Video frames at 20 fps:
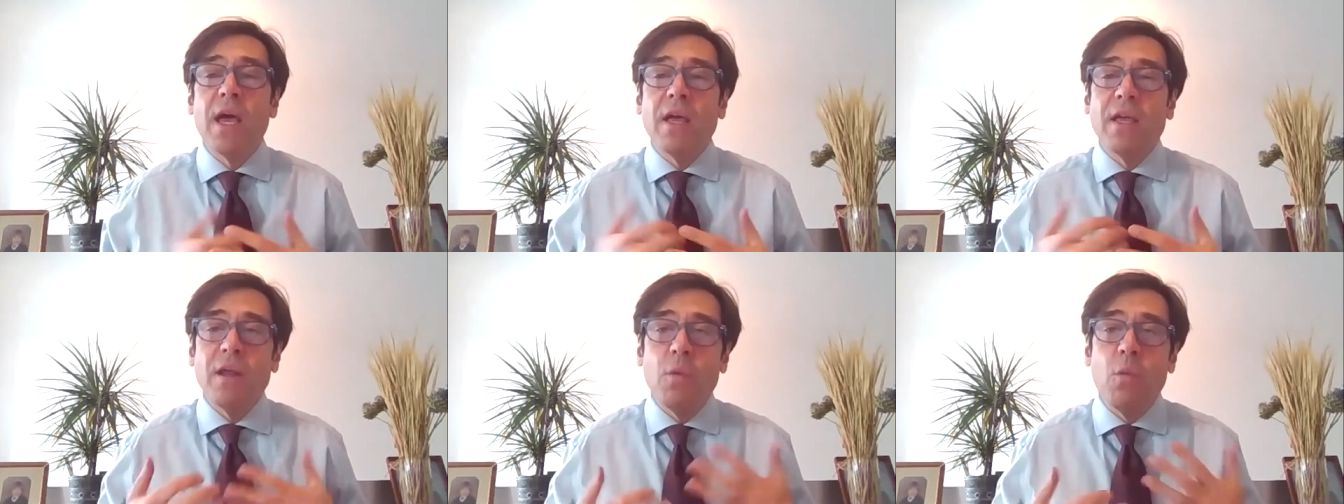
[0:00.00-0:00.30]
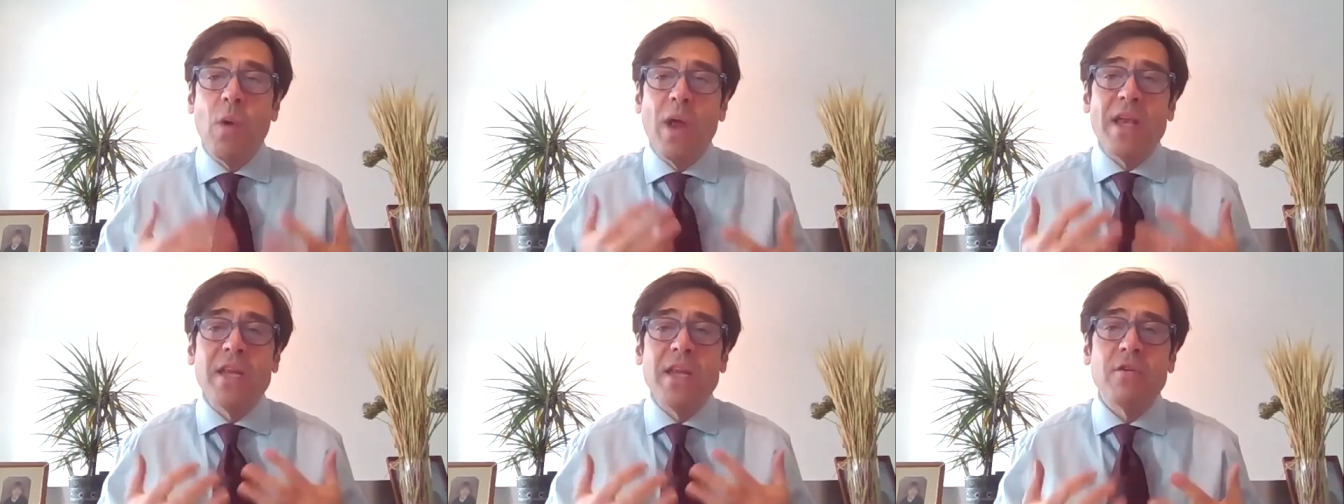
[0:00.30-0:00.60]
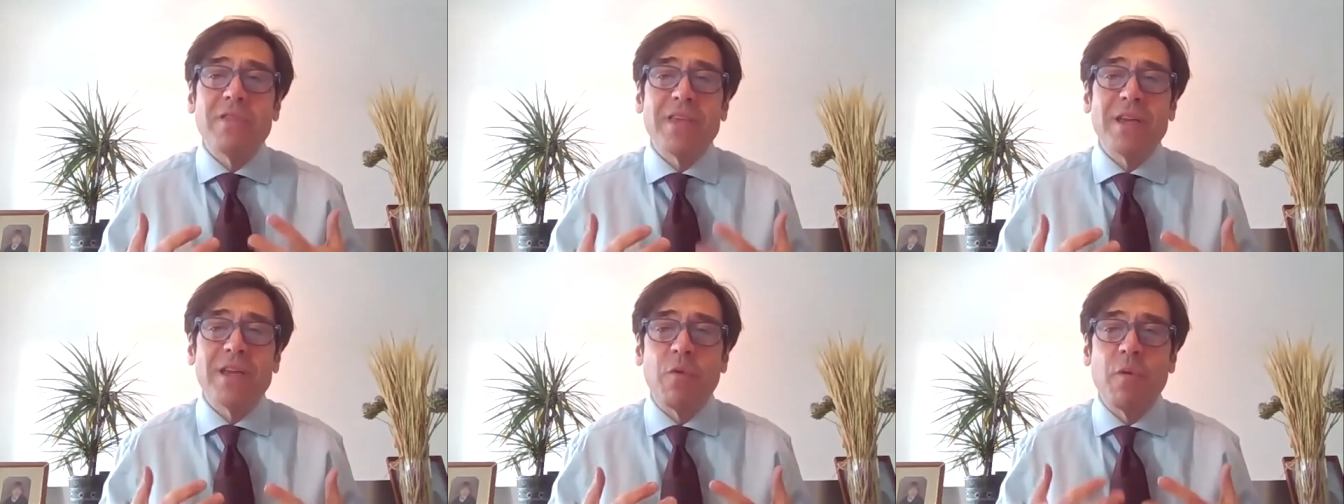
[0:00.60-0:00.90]
When do you
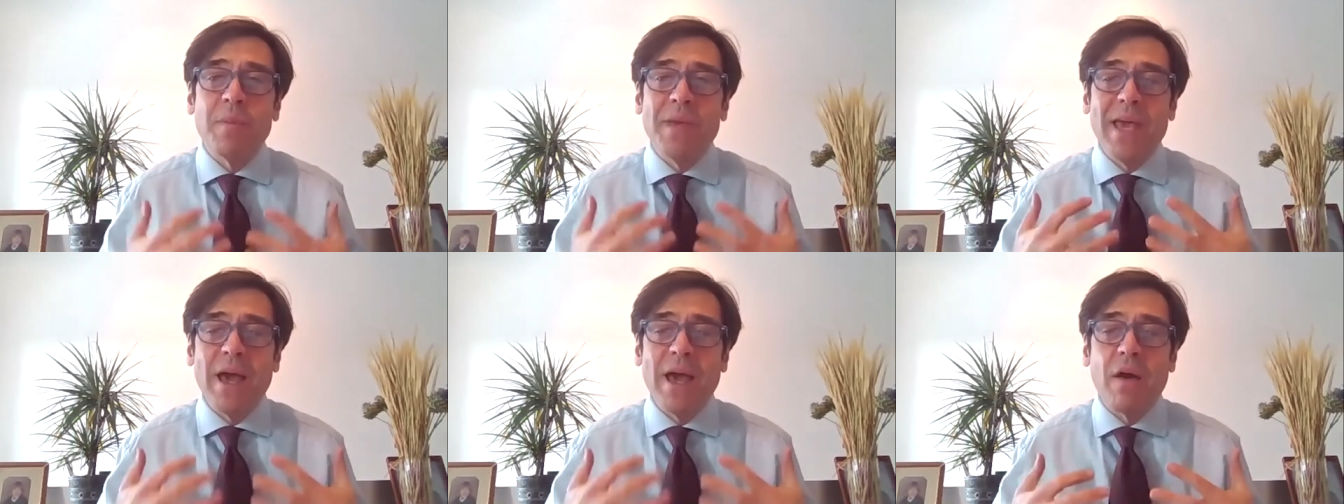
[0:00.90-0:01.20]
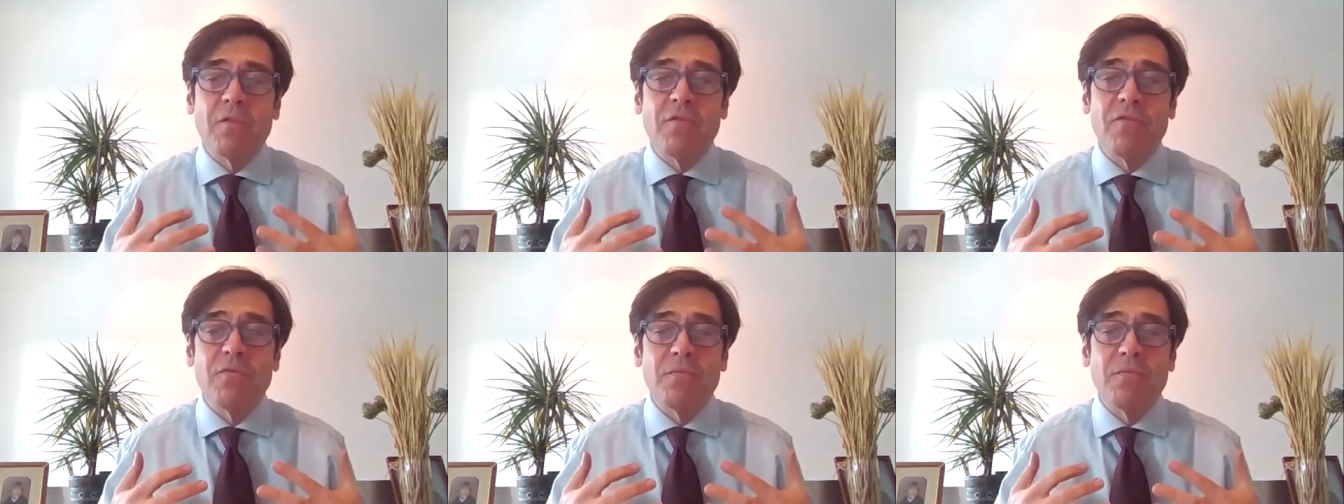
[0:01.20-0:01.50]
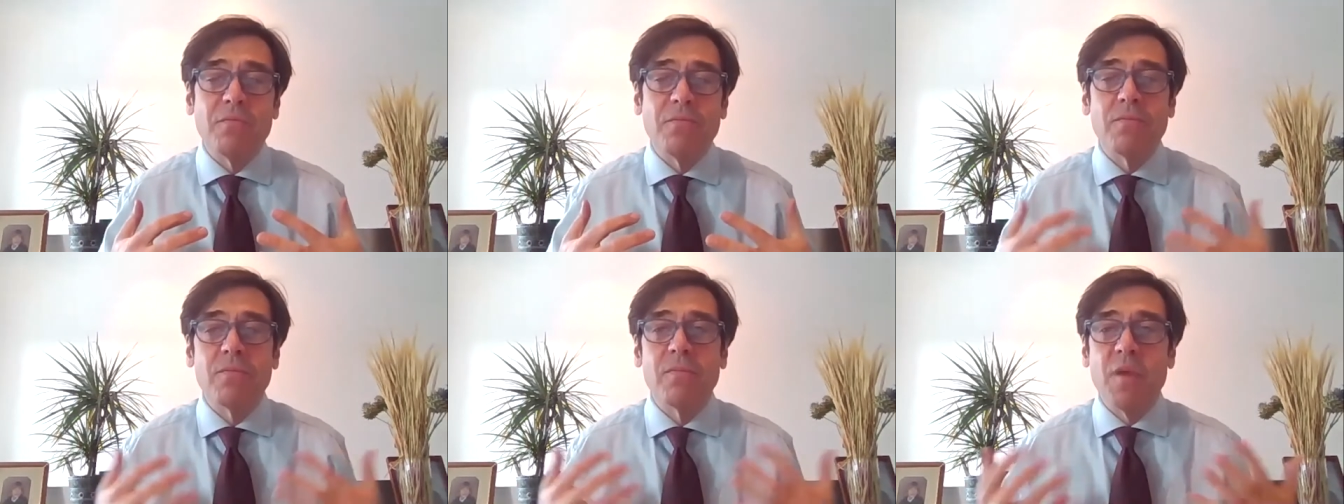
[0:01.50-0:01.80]
think we'll be out of
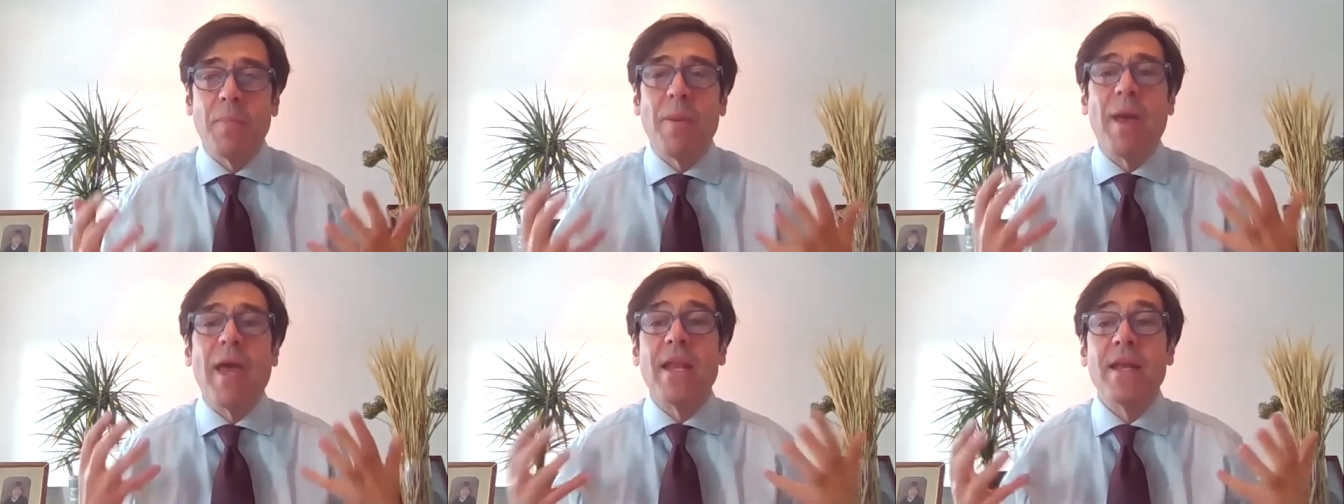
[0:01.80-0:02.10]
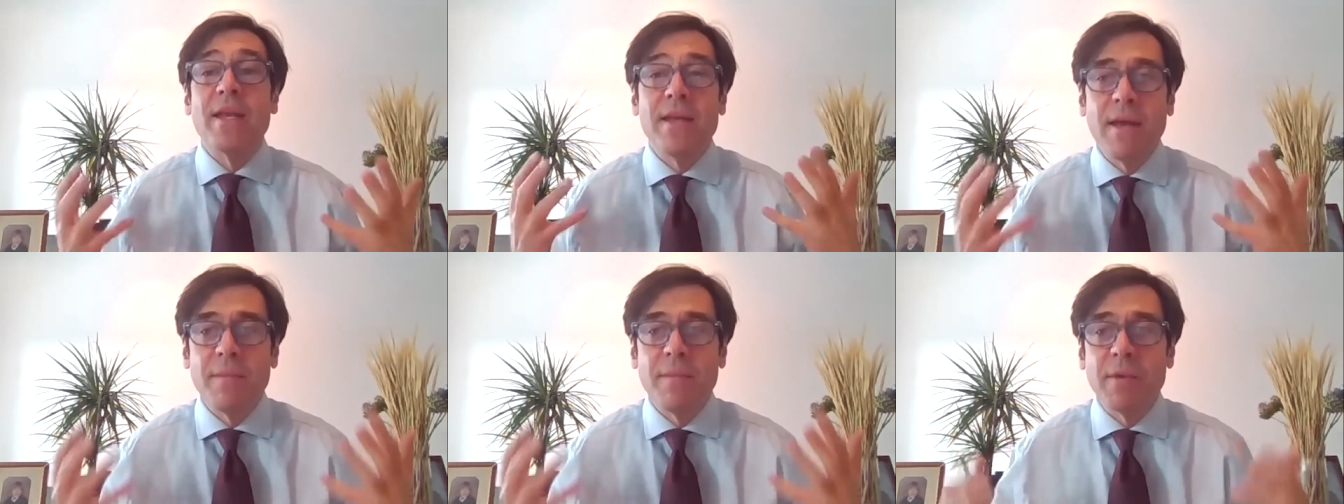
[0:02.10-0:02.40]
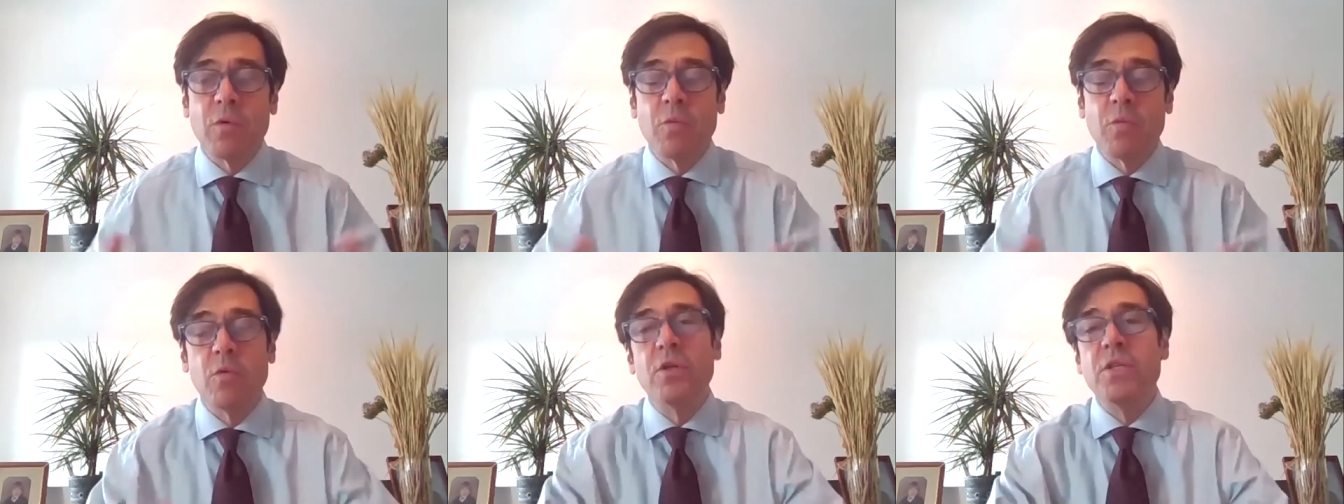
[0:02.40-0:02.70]
the
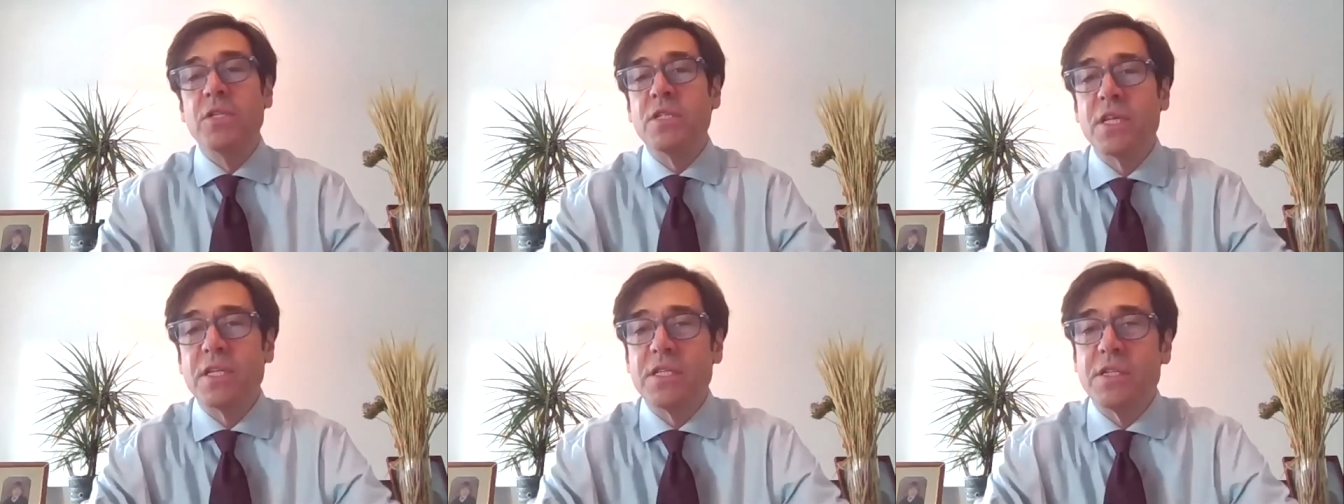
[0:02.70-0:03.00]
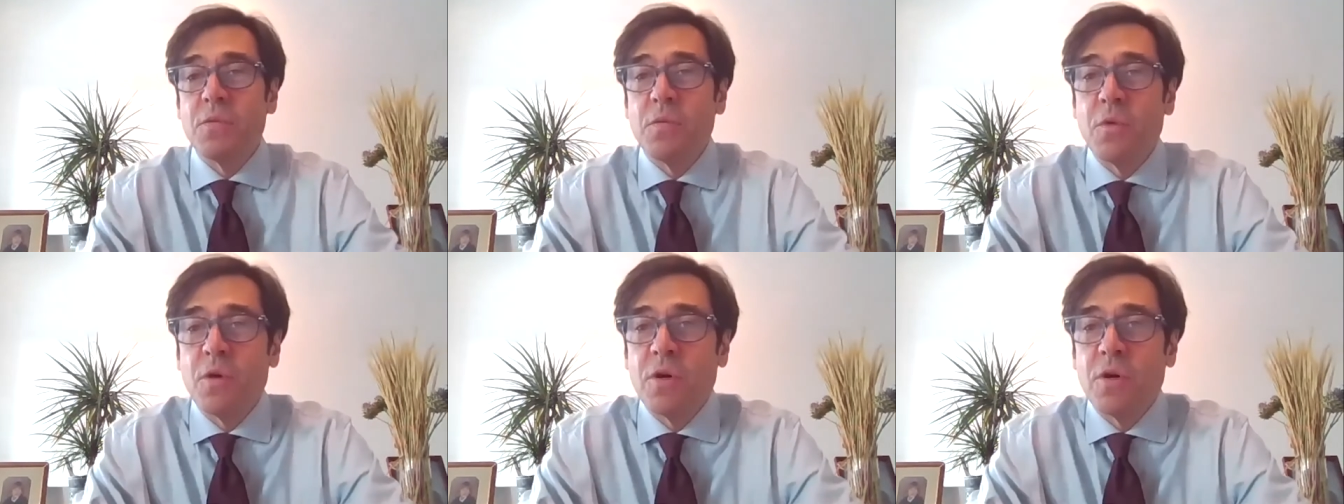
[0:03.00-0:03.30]
pandemic woods, as it were?